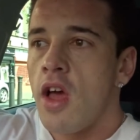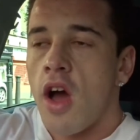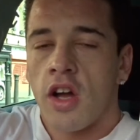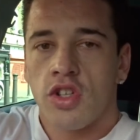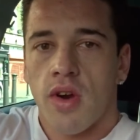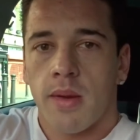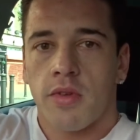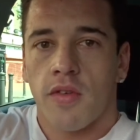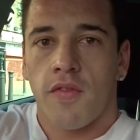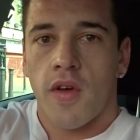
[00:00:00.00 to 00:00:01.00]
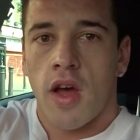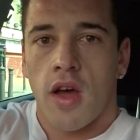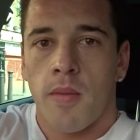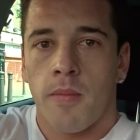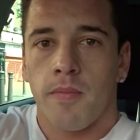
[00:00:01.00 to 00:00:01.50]
100 grams of
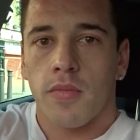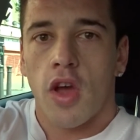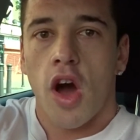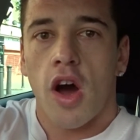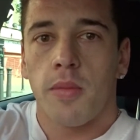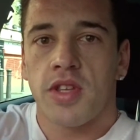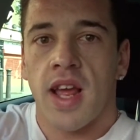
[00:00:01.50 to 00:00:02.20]
carbs,